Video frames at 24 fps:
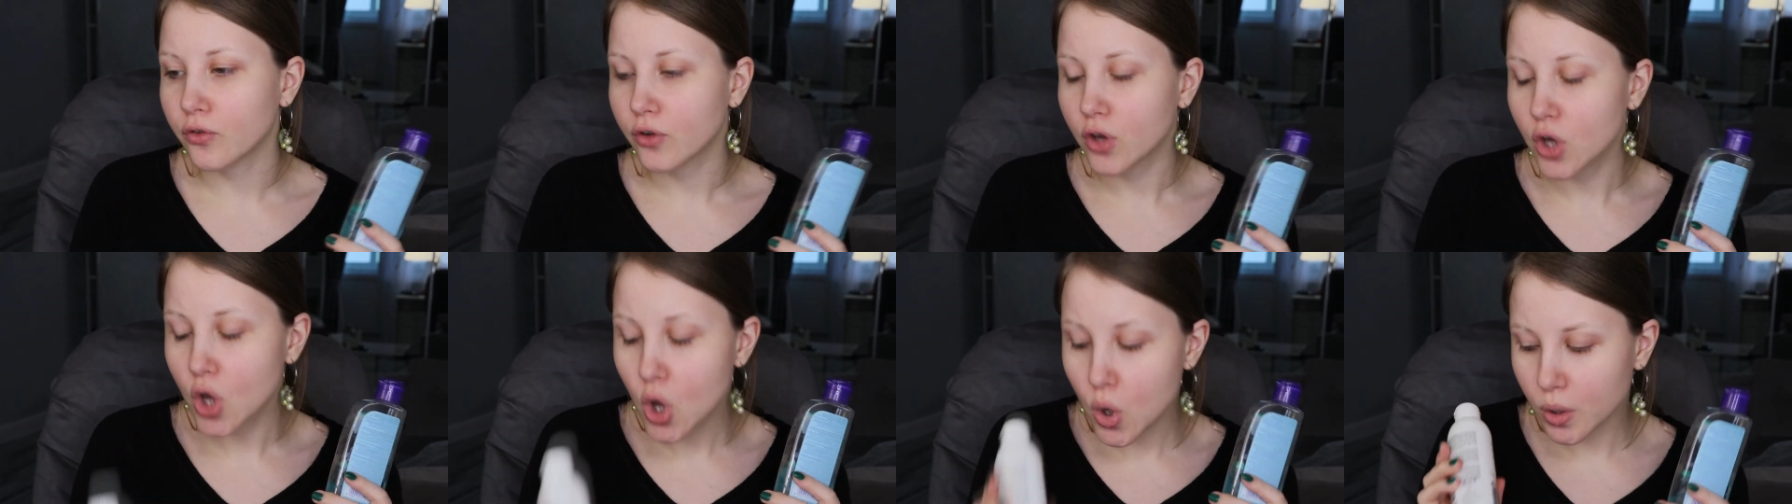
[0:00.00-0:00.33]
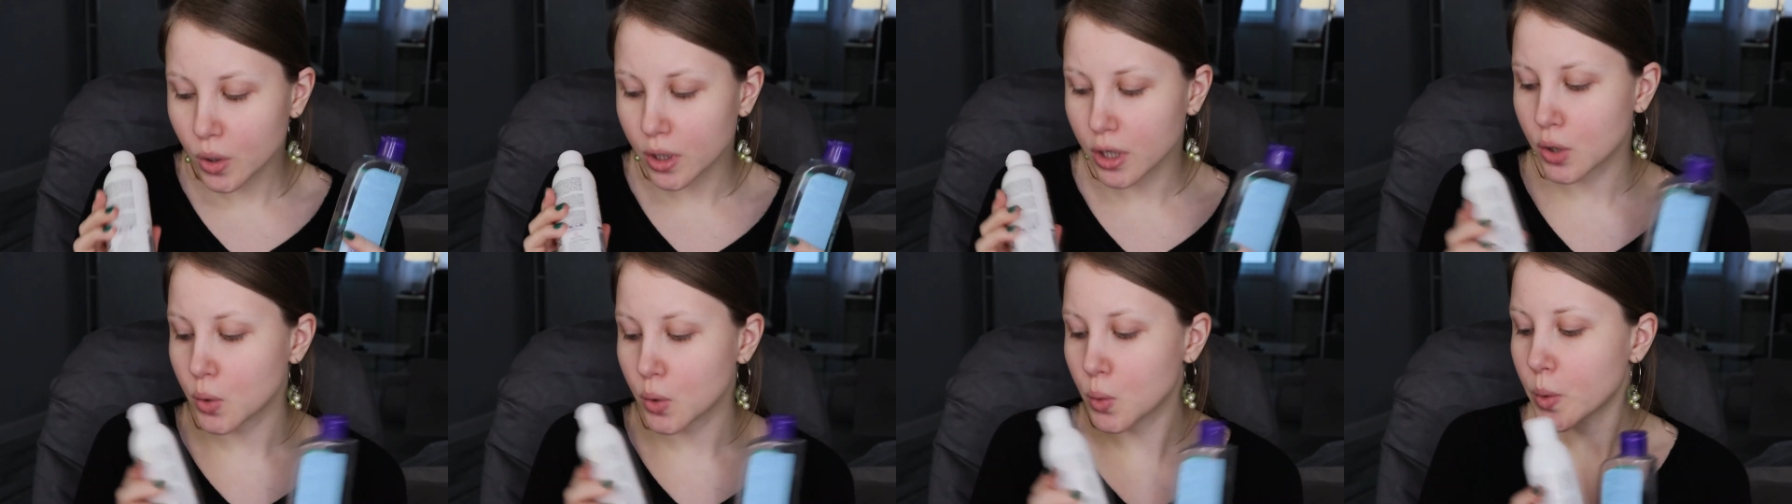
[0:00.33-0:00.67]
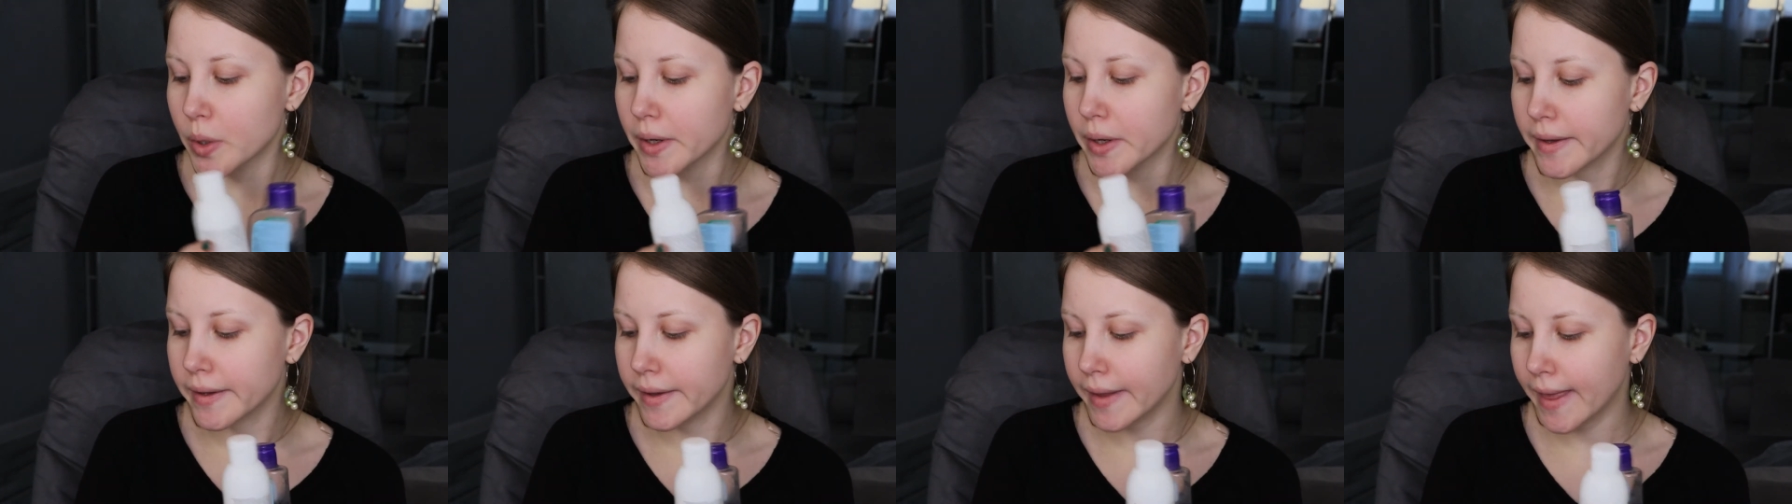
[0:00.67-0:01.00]
coconut
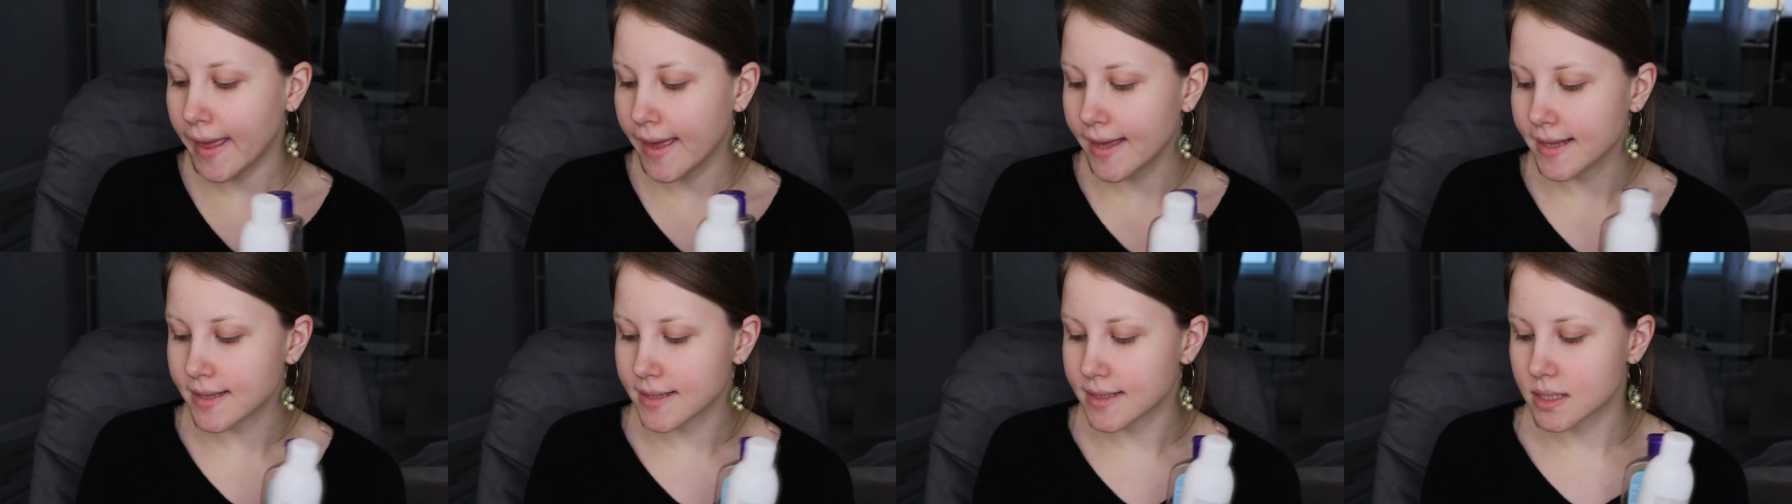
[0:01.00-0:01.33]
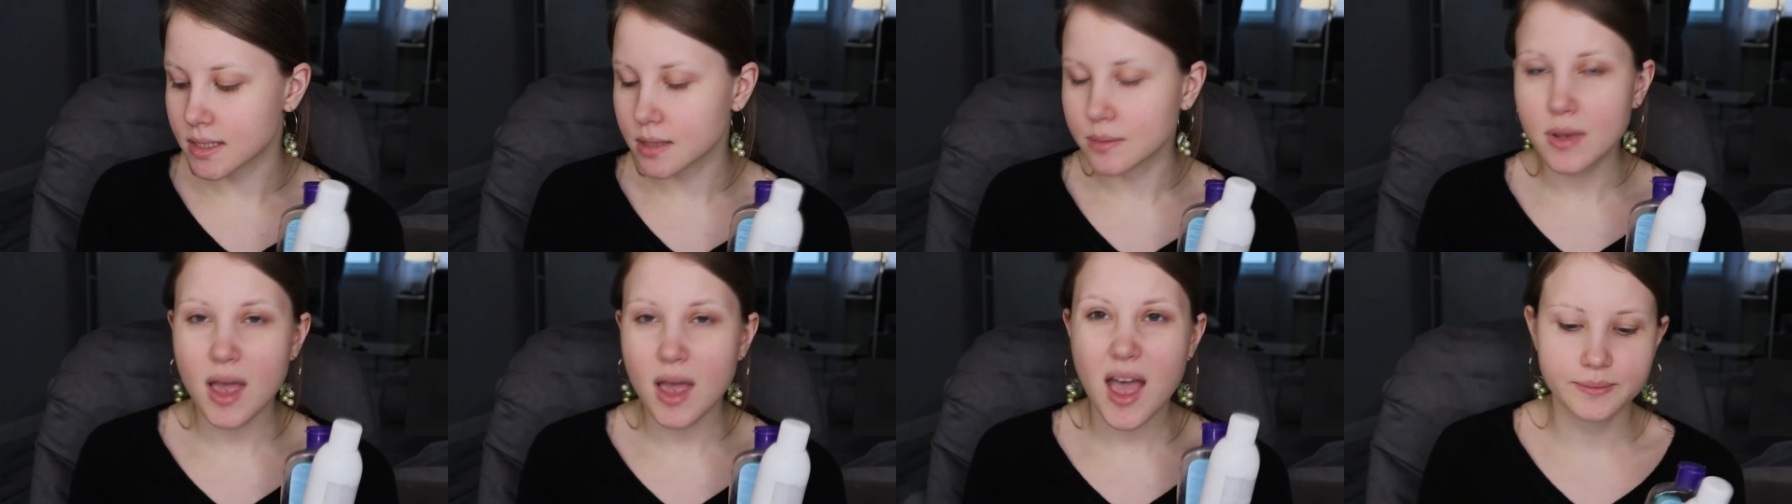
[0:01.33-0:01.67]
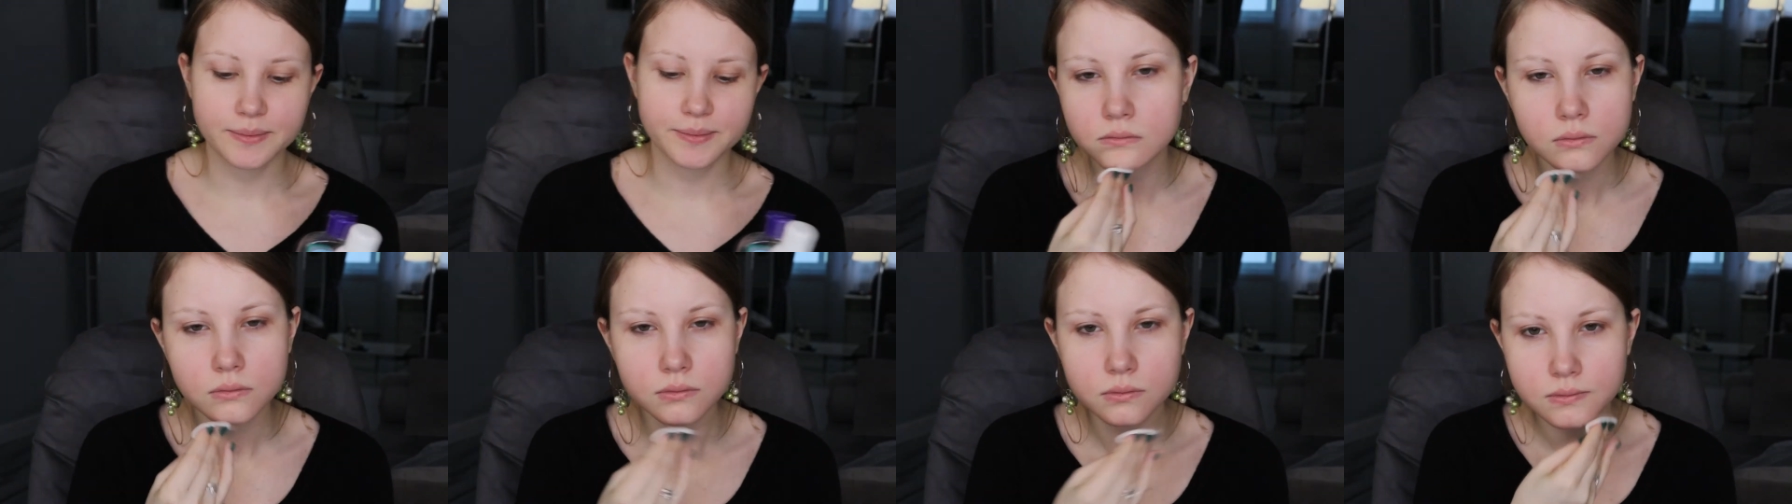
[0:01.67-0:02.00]
oil and some
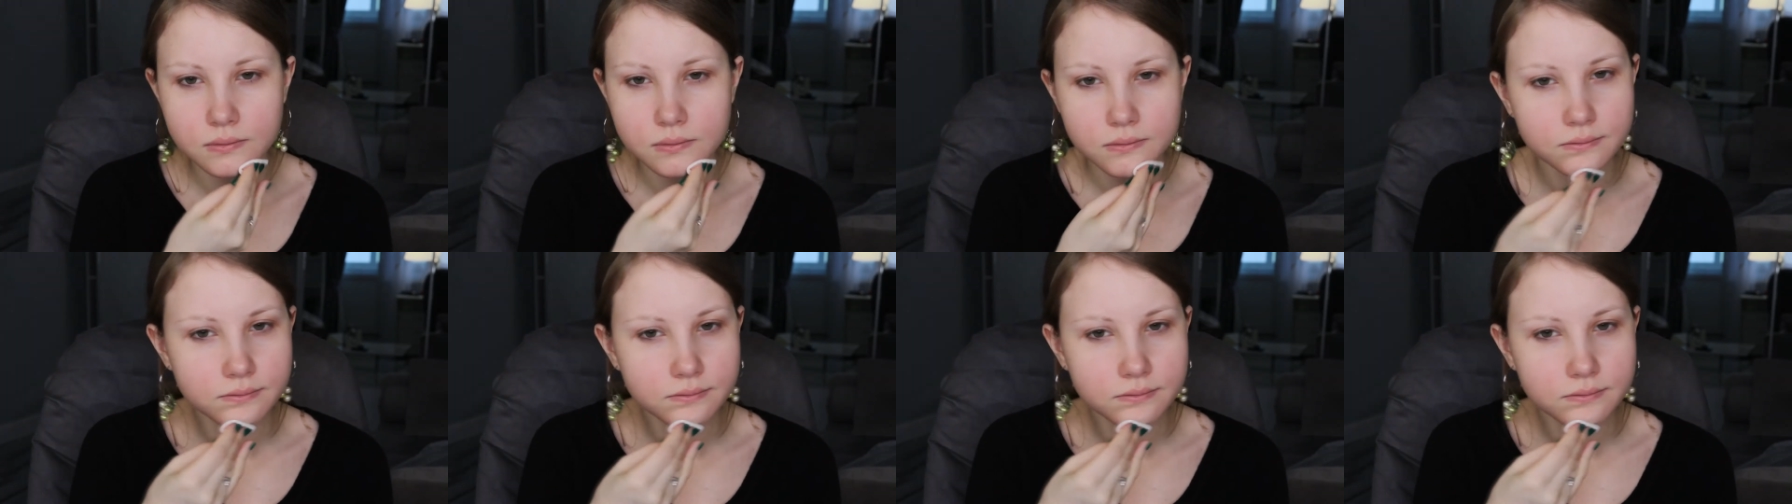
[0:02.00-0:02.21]
e.l.f.